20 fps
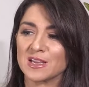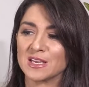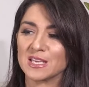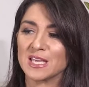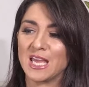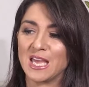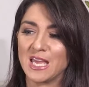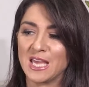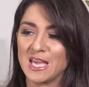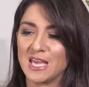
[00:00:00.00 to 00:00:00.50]

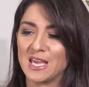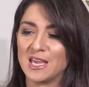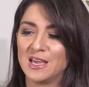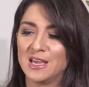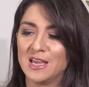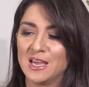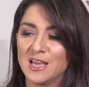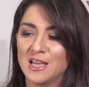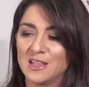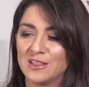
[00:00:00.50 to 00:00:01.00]
key,
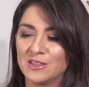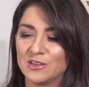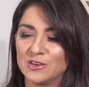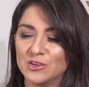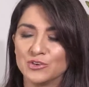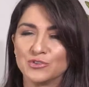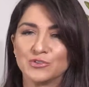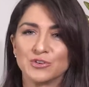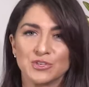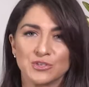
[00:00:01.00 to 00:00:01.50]
the
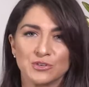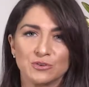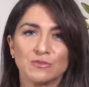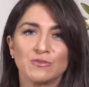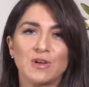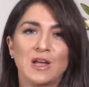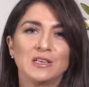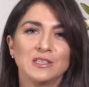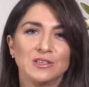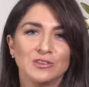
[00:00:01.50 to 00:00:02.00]
nutritional
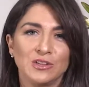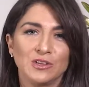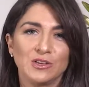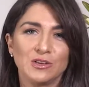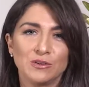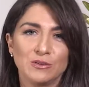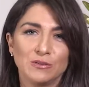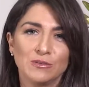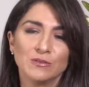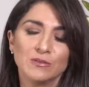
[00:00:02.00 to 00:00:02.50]
value that
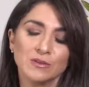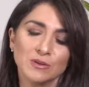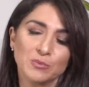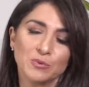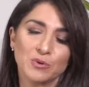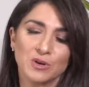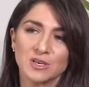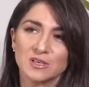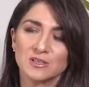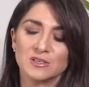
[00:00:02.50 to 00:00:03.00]
you
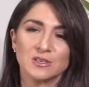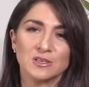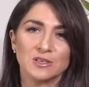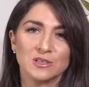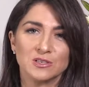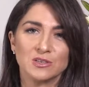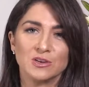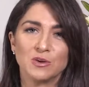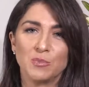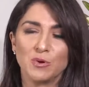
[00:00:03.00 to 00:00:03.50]
put
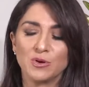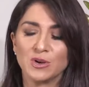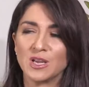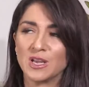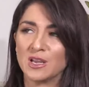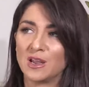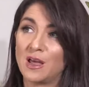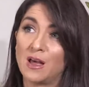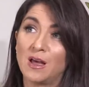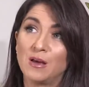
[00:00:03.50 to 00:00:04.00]
into your body.
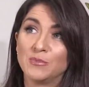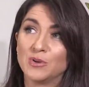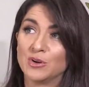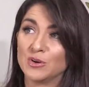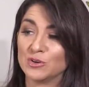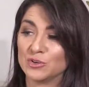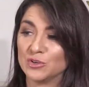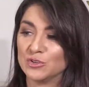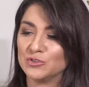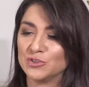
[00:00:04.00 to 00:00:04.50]
I'm not
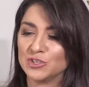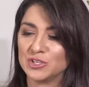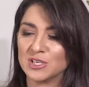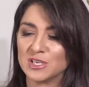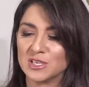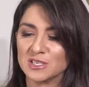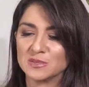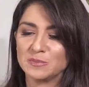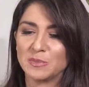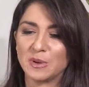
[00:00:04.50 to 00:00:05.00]
a
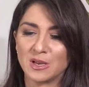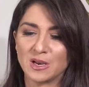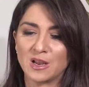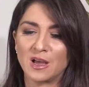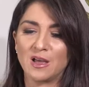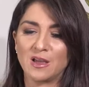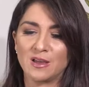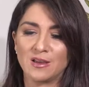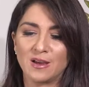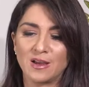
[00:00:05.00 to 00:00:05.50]
nutritionist, but
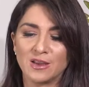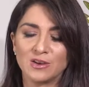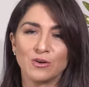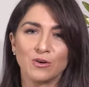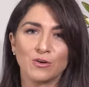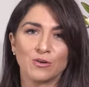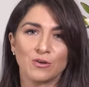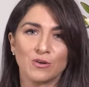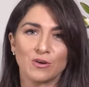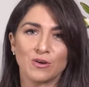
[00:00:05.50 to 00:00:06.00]
I
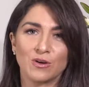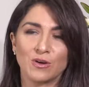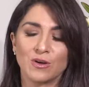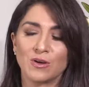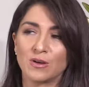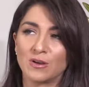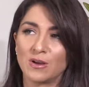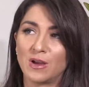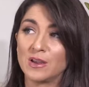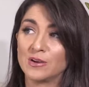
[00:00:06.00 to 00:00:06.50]
know
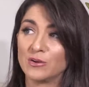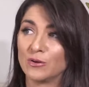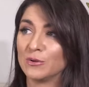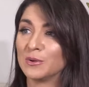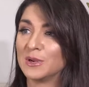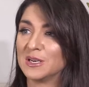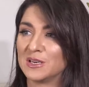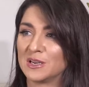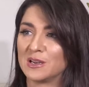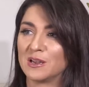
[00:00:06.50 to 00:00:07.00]

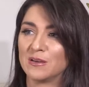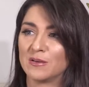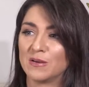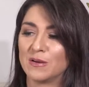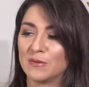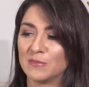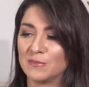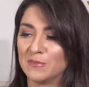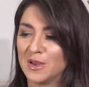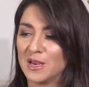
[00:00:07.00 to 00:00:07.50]

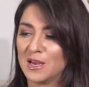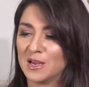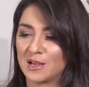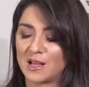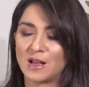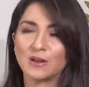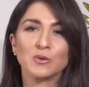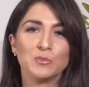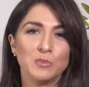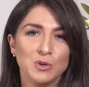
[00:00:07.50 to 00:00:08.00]
and
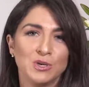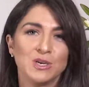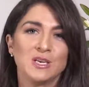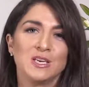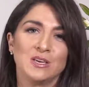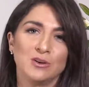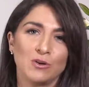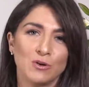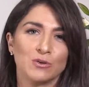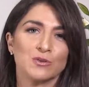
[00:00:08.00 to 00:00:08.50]
our
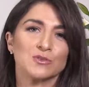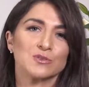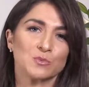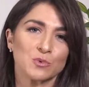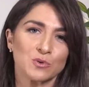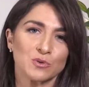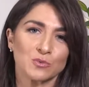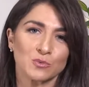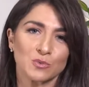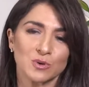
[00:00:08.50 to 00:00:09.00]
community knows
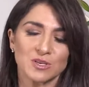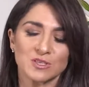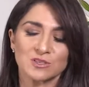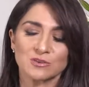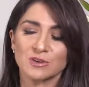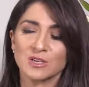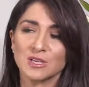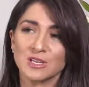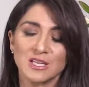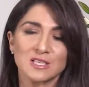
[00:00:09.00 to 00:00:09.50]
what is
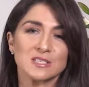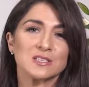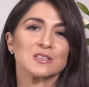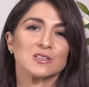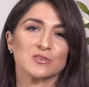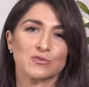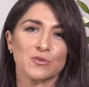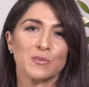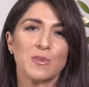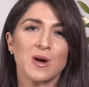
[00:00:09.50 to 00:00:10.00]
good, and let's
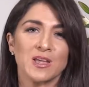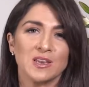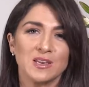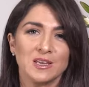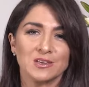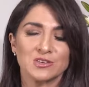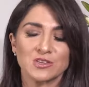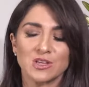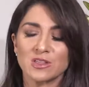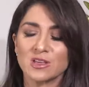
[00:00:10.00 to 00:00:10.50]
just remind
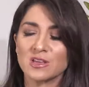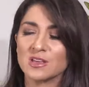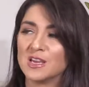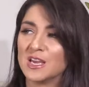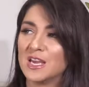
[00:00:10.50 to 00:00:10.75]
each other.